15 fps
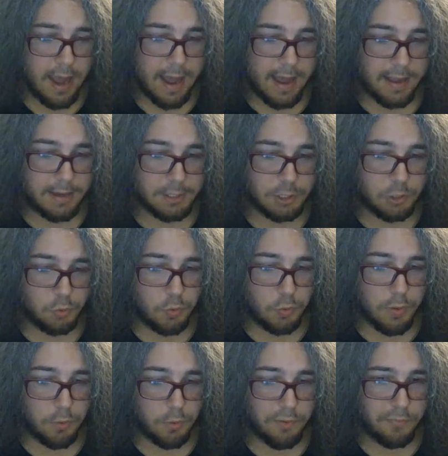And
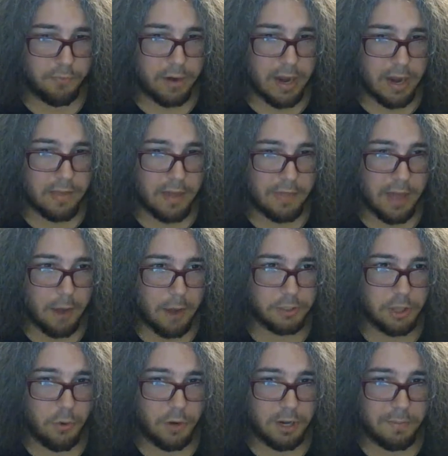we were afraid that that was
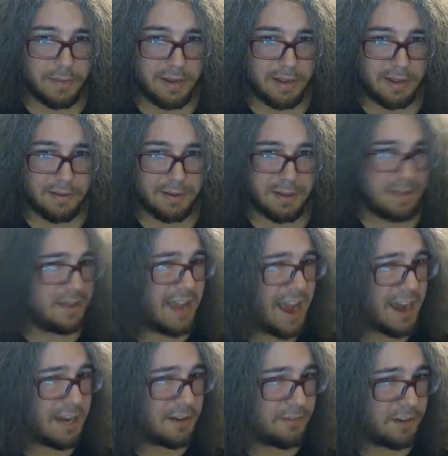going to be the
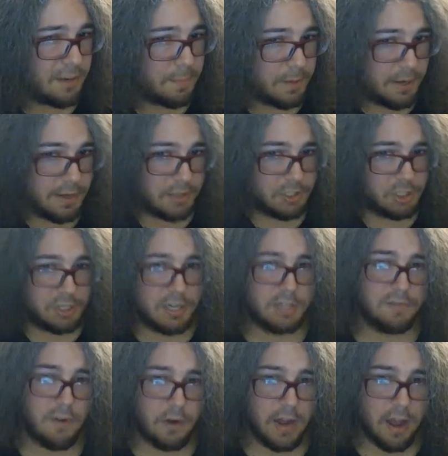end of it because she is
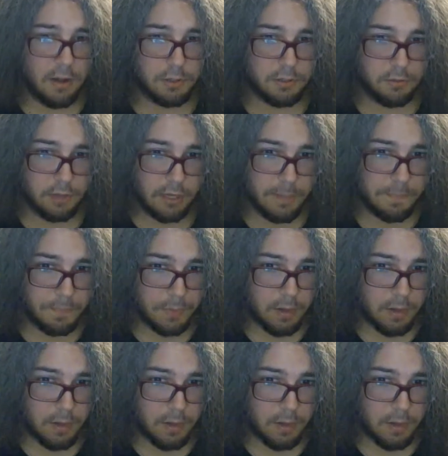very elderly.